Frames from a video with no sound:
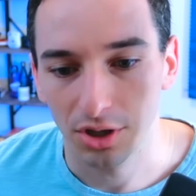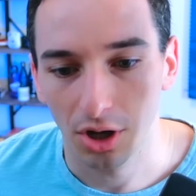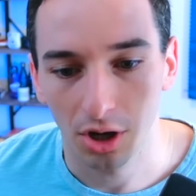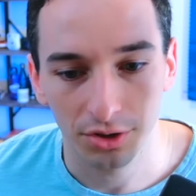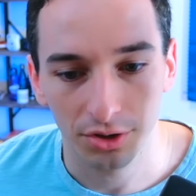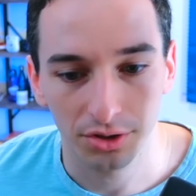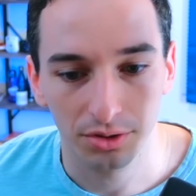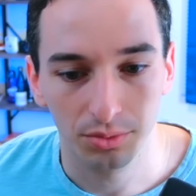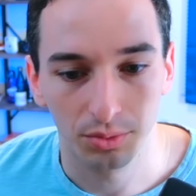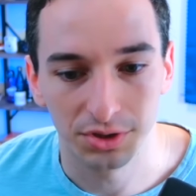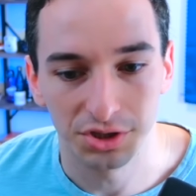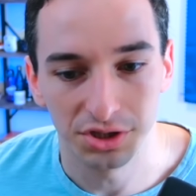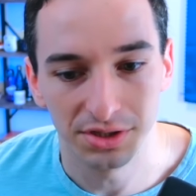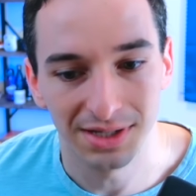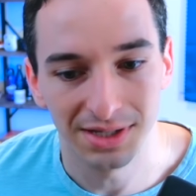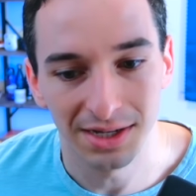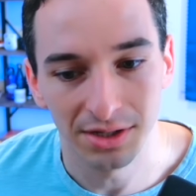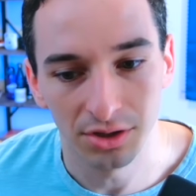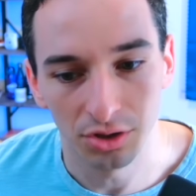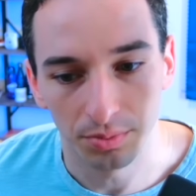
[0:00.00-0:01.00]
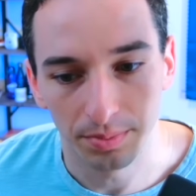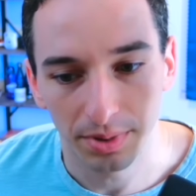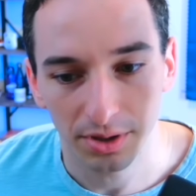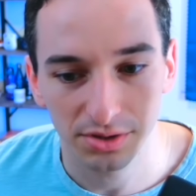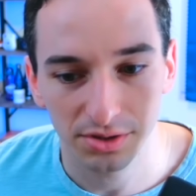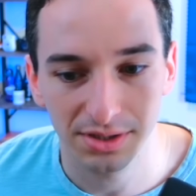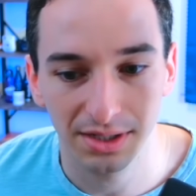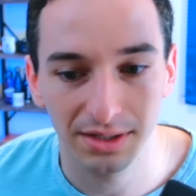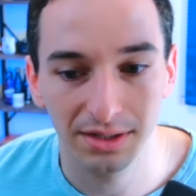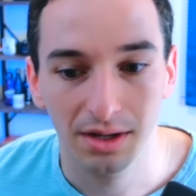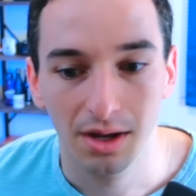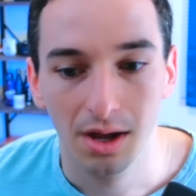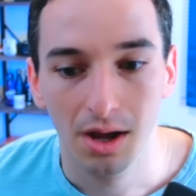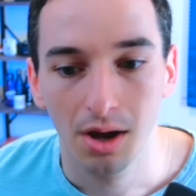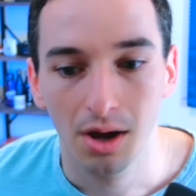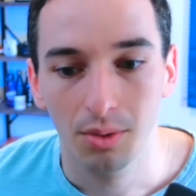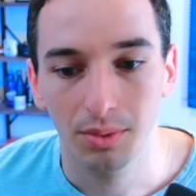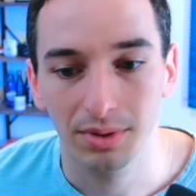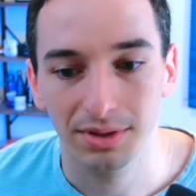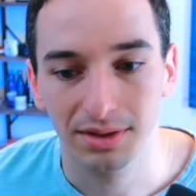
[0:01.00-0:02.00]
Conner, which is a new person
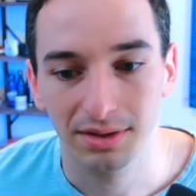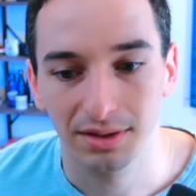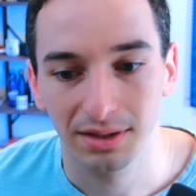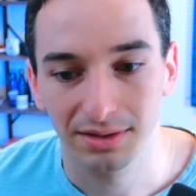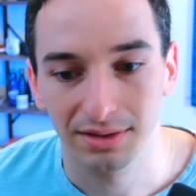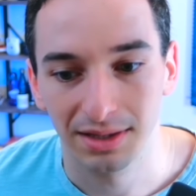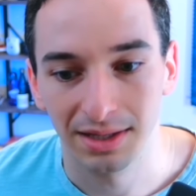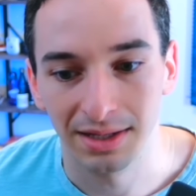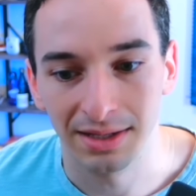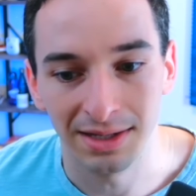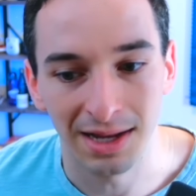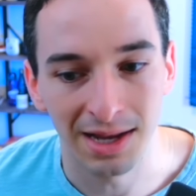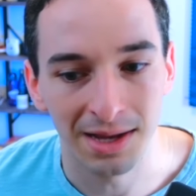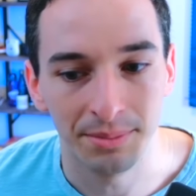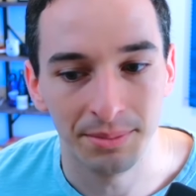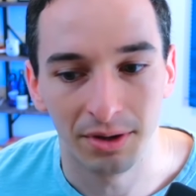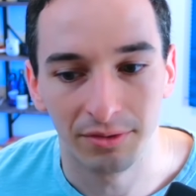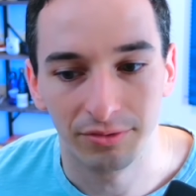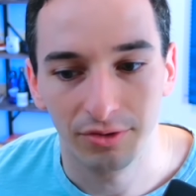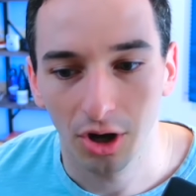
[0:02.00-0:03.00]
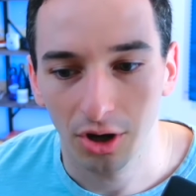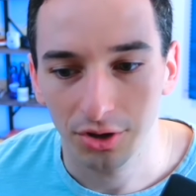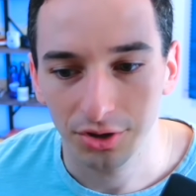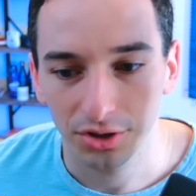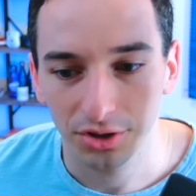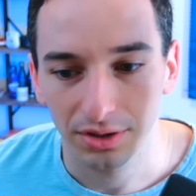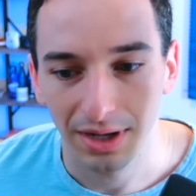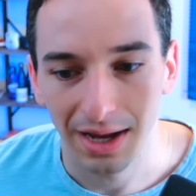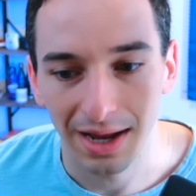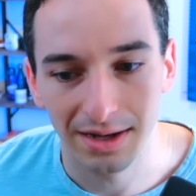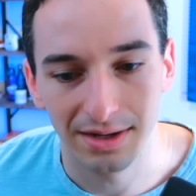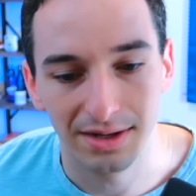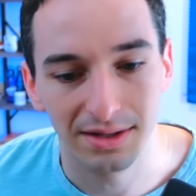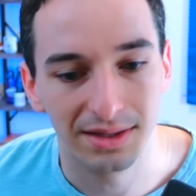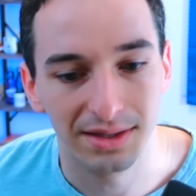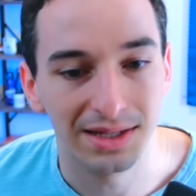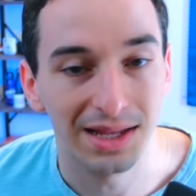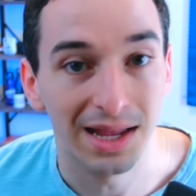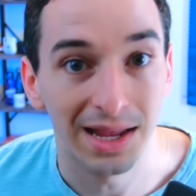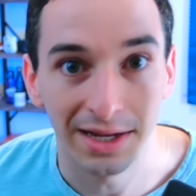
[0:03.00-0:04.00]
with the name of Conner and
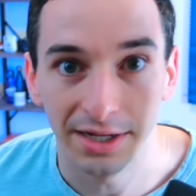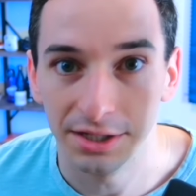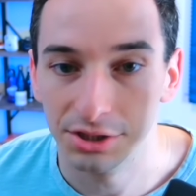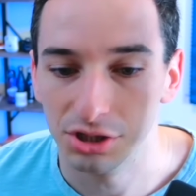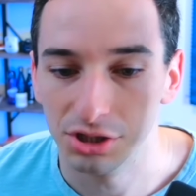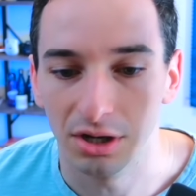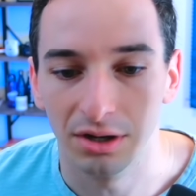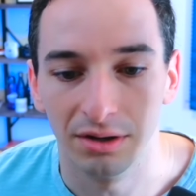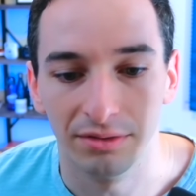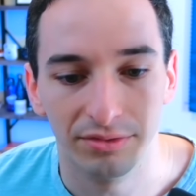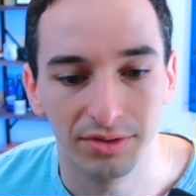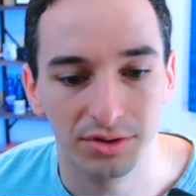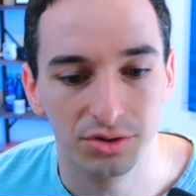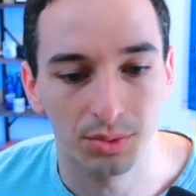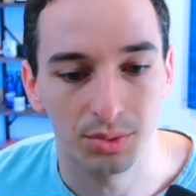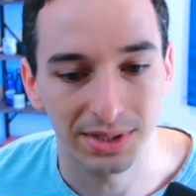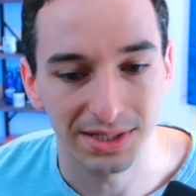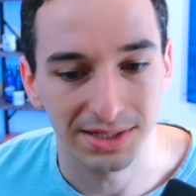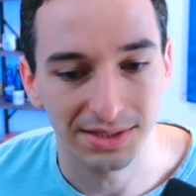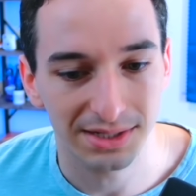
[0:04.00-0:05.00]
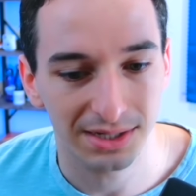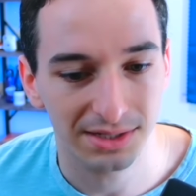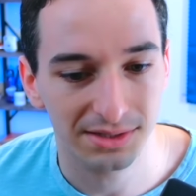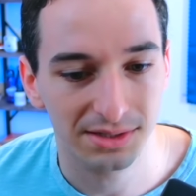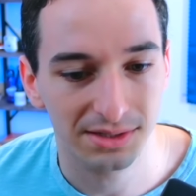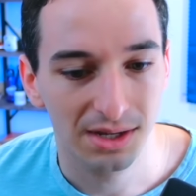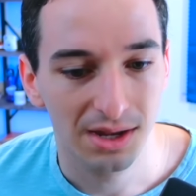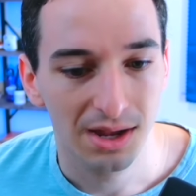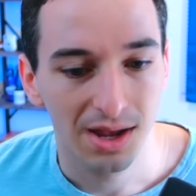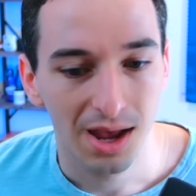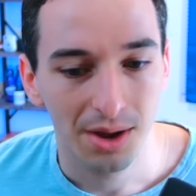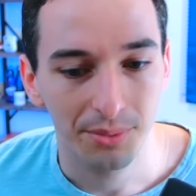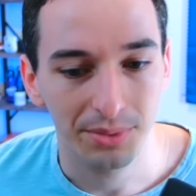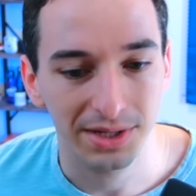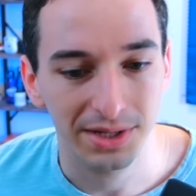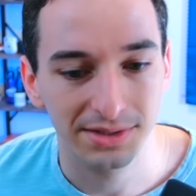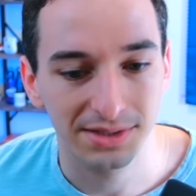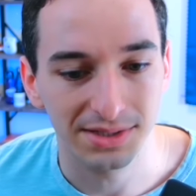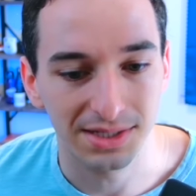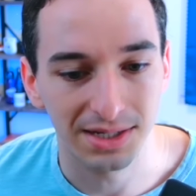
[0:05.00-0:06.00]
the age of twenty-six. And we
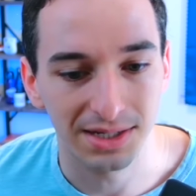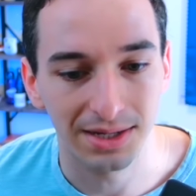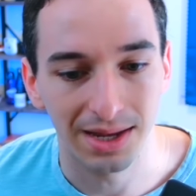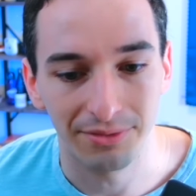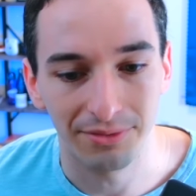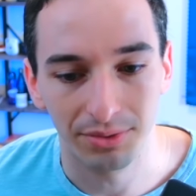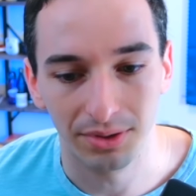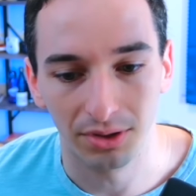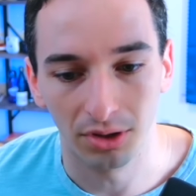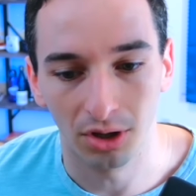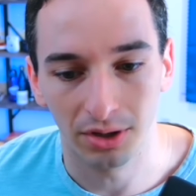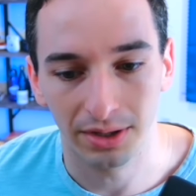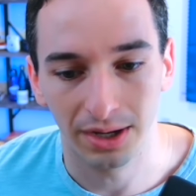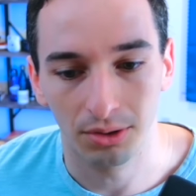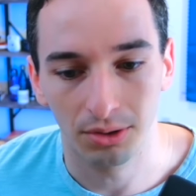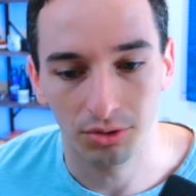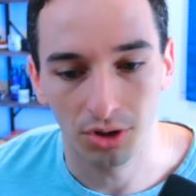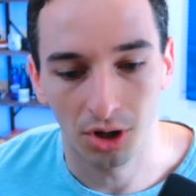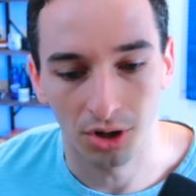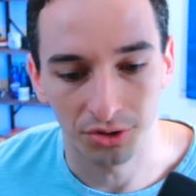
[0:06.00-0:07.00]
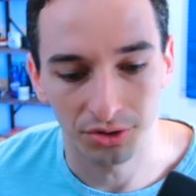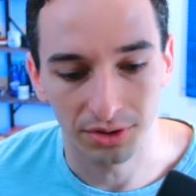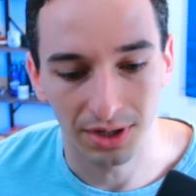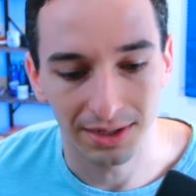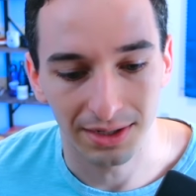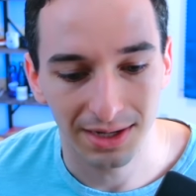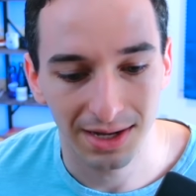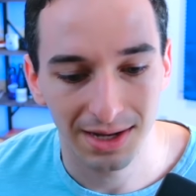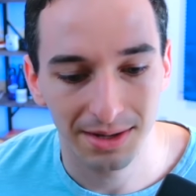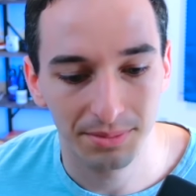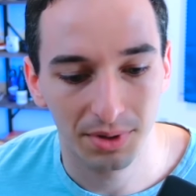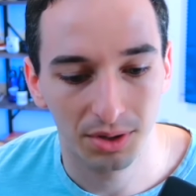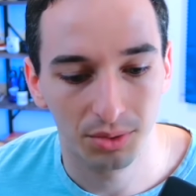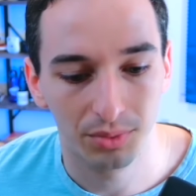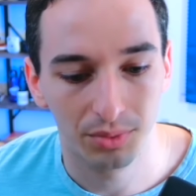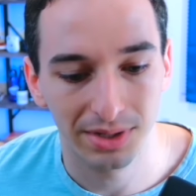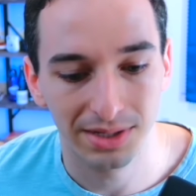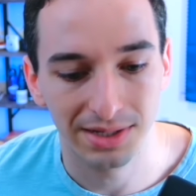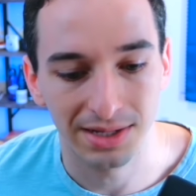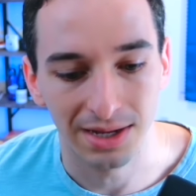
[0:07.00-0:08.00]
can see if we log out Conner.name,
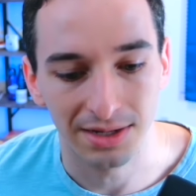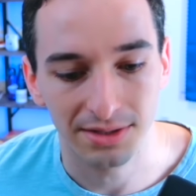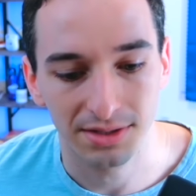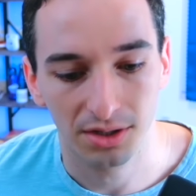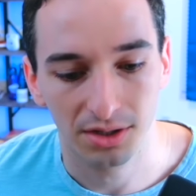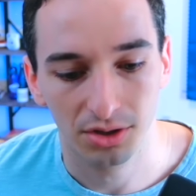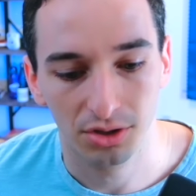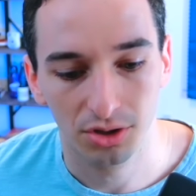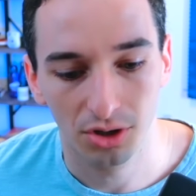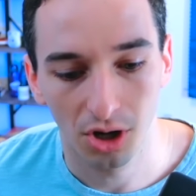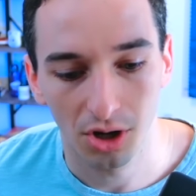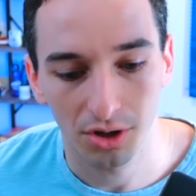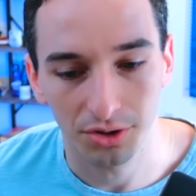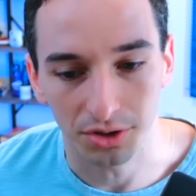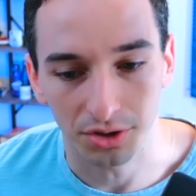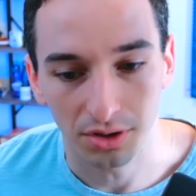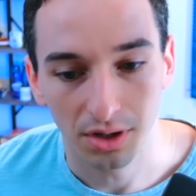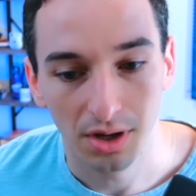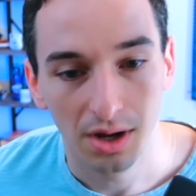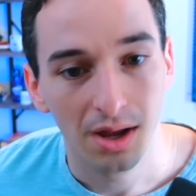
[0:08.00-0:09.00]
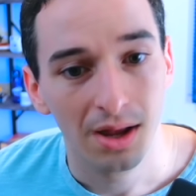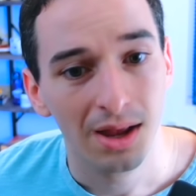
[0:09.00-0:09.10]
we get Conner.